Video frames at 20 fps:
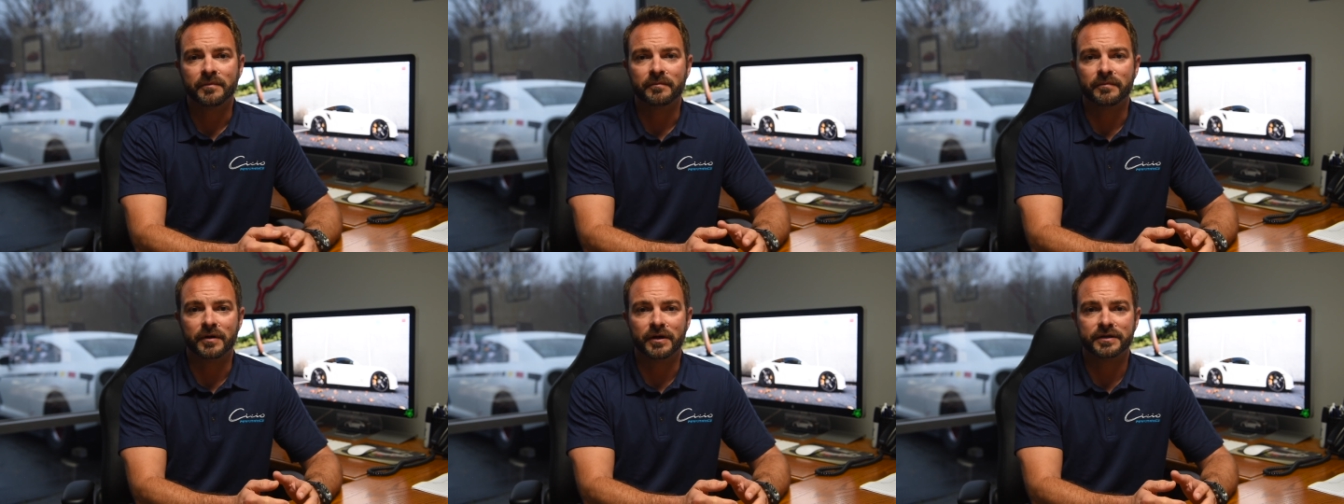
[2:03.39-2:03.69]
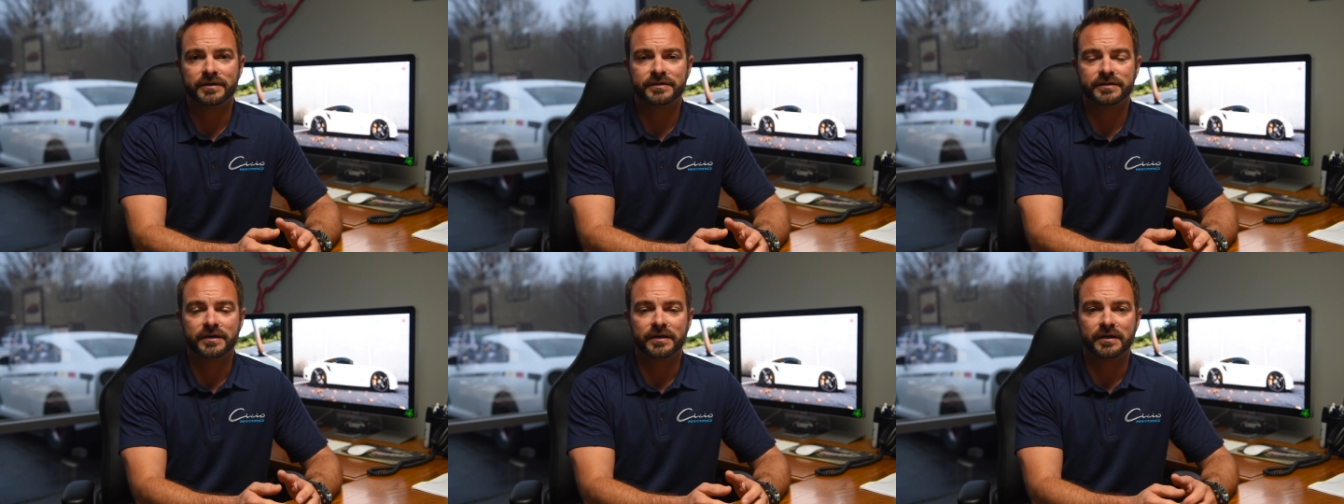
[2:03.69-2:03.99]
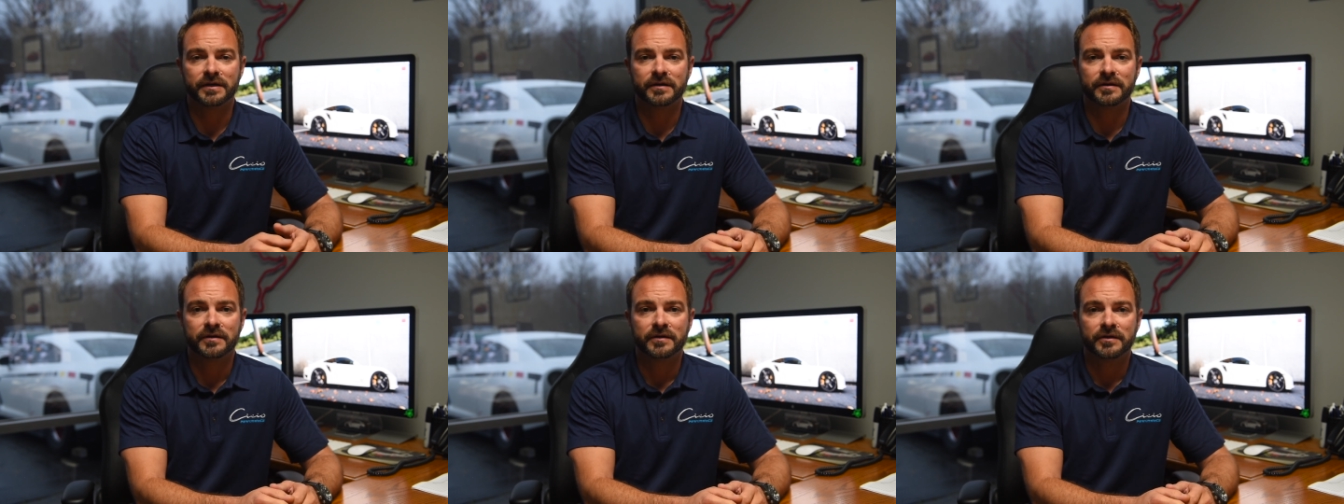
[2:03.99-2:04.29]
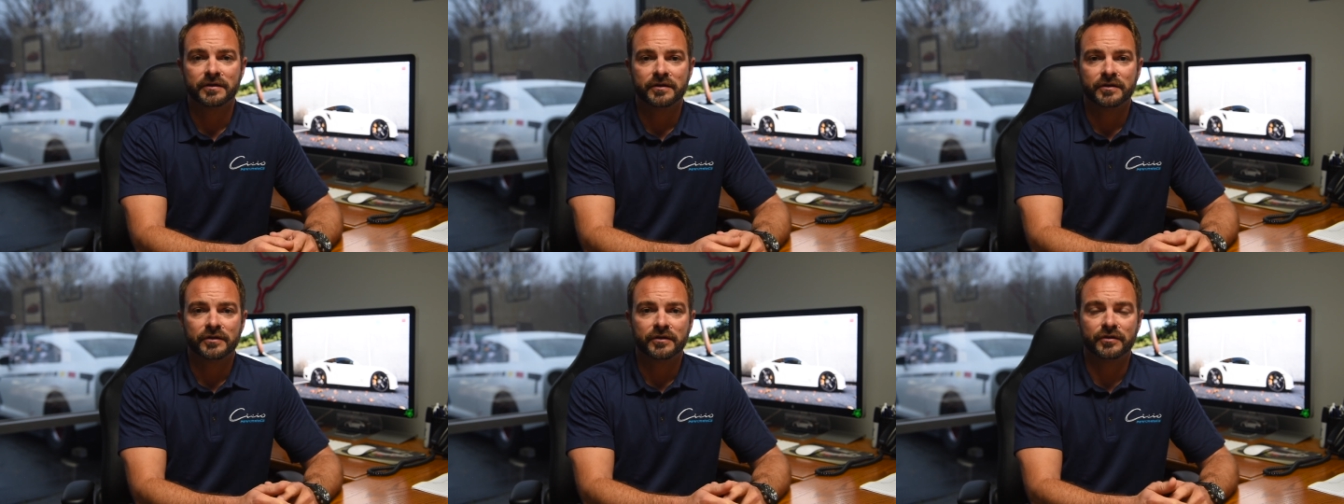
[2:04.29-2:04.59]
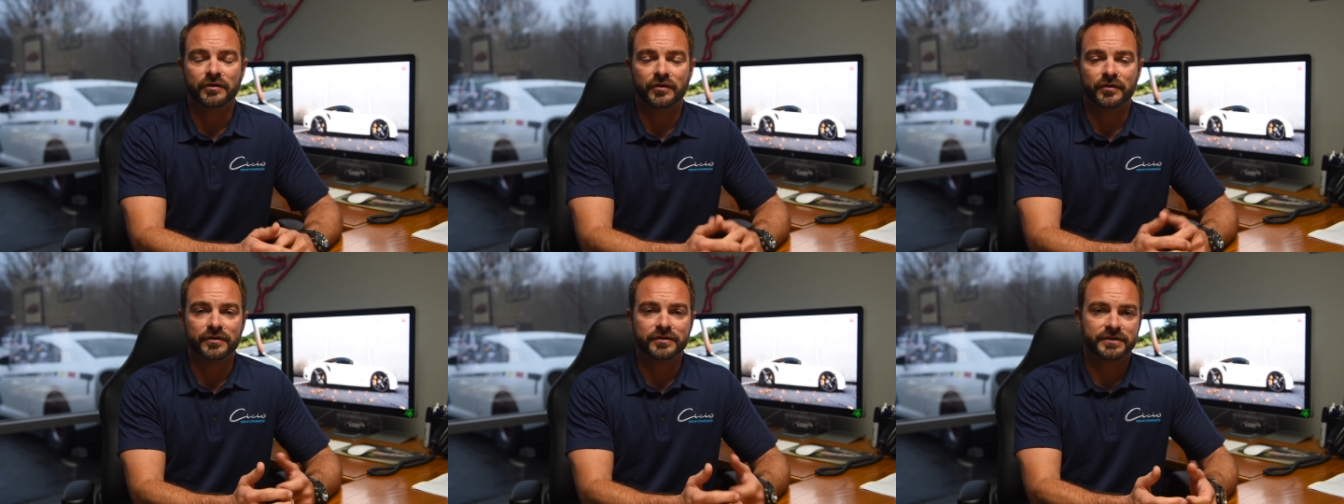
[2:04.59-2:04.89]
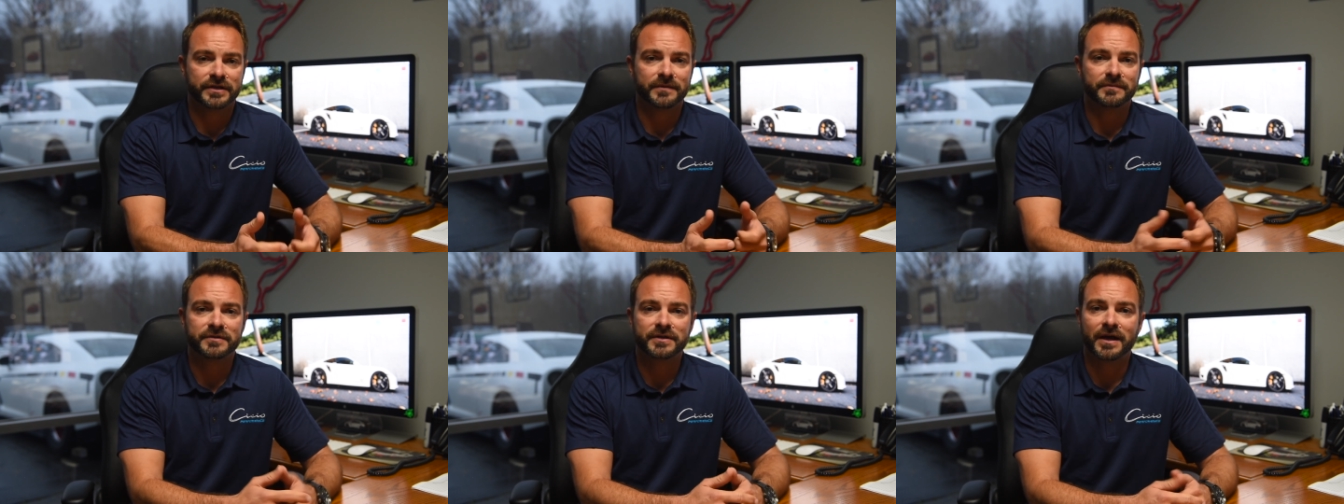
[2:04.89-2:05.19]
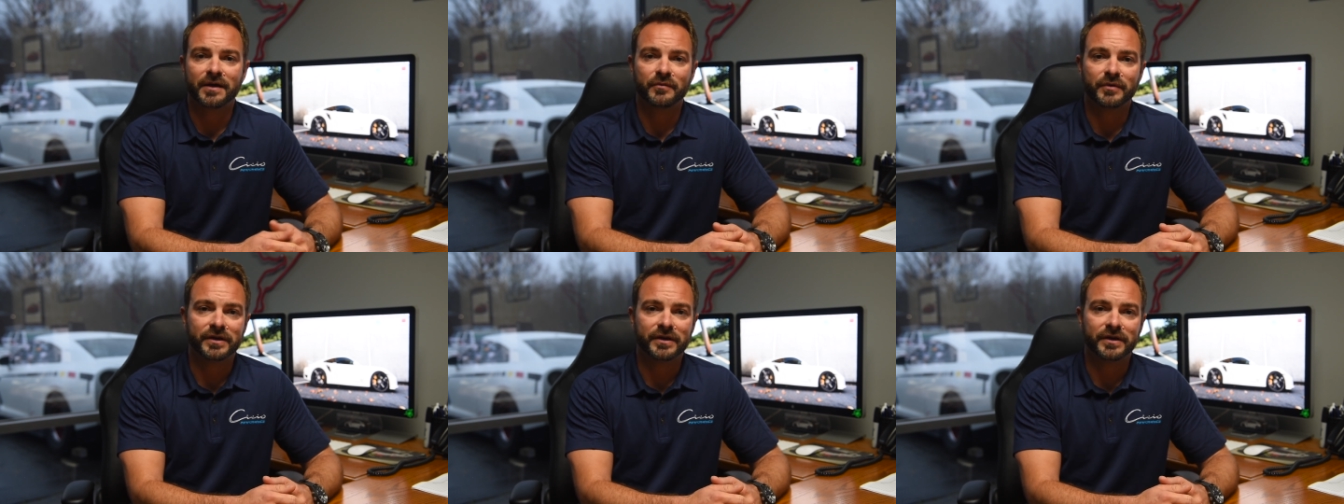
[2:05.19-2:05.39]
But you know, at the same time,